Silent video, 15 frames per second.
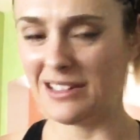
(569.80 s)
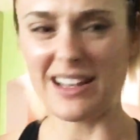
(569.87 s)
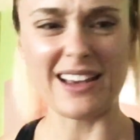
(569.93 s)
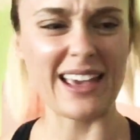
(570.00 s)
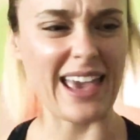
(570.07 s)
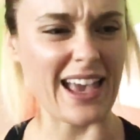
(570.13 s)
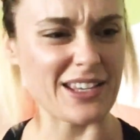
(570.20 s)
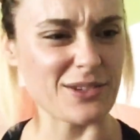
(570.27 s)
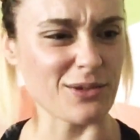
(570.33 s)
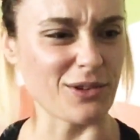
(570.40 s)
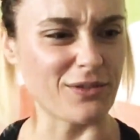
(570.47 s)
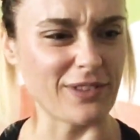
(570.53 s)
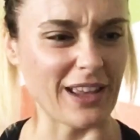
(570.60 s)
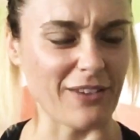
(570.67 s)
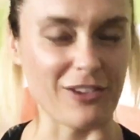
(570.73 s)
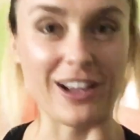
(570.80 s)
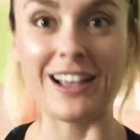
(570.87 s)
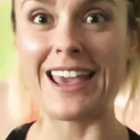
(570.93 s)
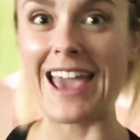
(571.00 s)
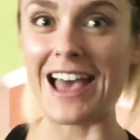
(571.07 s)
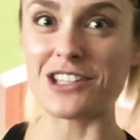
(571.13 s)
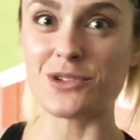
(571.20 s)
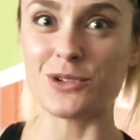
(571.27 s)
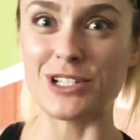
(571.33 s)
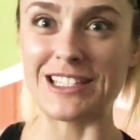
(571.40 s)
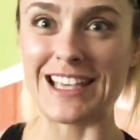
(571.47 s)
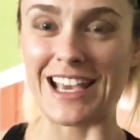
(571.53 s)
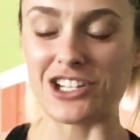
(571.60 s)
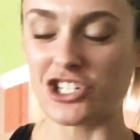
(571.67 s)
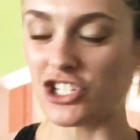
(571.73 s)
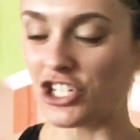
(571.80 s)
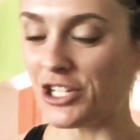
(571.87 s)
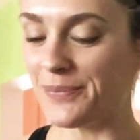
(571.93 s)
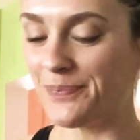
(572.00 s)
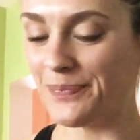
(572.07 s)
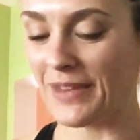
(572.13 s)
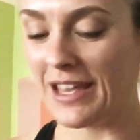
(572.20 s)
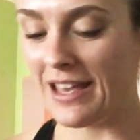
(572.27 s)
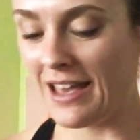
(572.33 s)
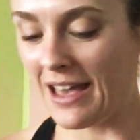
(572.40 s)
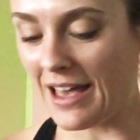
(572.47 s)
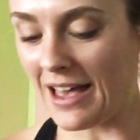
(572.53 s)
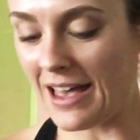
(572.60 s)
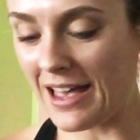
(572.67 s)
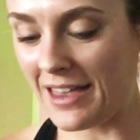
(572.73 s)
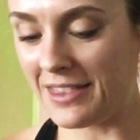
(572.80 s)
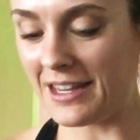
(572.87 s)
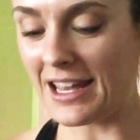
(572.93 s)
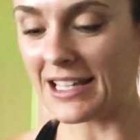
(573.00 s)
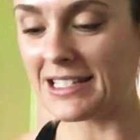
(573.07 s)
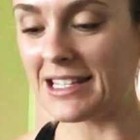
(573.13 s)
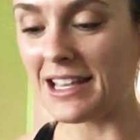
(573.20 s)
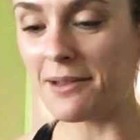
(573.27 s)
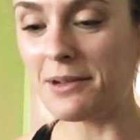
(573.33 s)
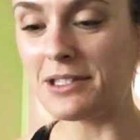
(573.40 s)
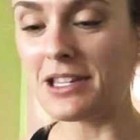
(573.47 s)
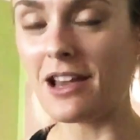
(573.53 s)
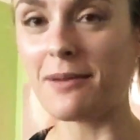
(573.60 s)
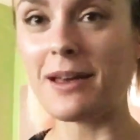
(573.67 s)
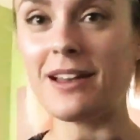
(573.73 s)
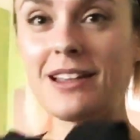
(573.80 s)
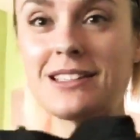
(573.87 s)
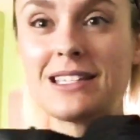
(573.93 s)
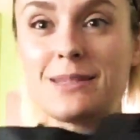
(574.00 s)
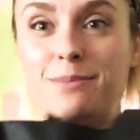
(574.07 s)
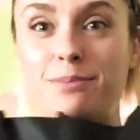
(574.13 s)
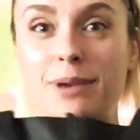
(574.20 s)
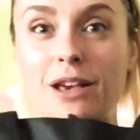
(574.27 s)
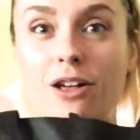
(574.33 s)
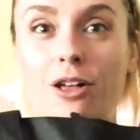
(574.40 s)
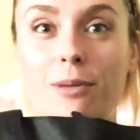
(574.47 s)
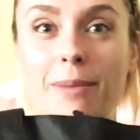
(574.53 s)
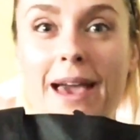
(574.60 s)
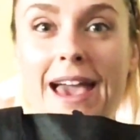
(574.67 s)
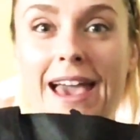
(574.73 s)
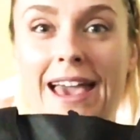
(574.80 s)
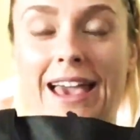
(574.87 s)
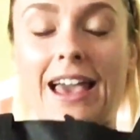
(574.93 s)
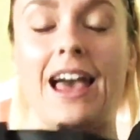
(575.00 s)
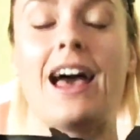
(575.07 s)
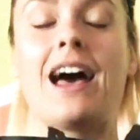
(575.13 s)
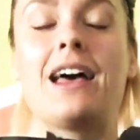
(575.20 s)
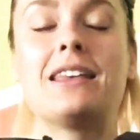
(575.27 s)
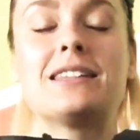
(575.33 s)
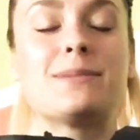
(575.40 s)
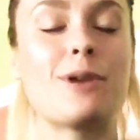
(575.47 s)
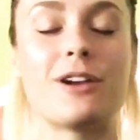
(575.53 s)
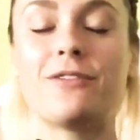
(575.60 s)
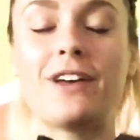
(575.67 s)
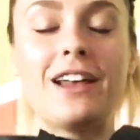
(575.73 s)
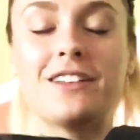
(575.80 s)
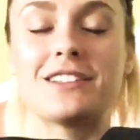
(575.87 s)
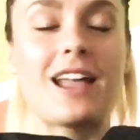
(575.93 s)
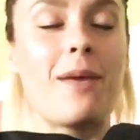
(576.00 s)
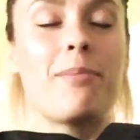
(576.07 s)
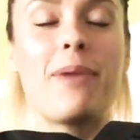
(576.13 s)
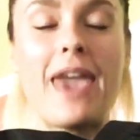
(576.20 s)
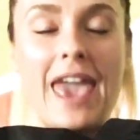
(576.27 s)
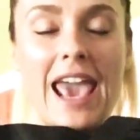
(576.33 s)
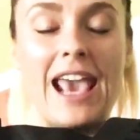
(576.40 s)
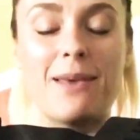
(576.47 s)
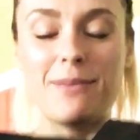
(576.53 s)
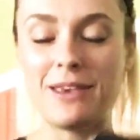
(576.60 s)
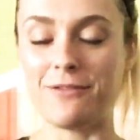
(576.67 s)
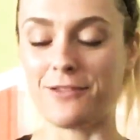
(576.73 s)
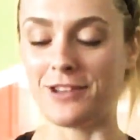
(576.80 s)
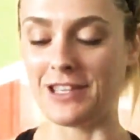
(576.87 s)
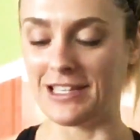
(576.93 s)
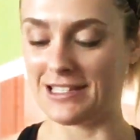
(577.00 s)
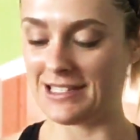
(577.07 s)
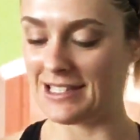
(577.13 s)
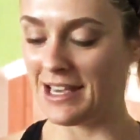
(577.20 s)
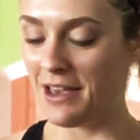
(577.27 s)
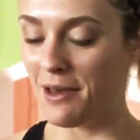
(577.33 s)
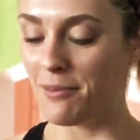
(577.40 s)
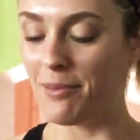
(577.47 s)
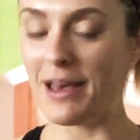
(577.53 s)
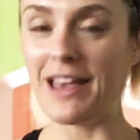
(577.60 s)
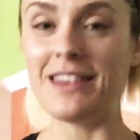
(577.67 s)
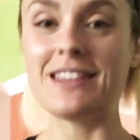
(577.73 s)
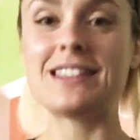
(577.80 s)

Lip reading: Not casserole flavoring, casserole texture. The next thing I'm going to talk about is this big old bag. Smart & Final's not paying me for this, but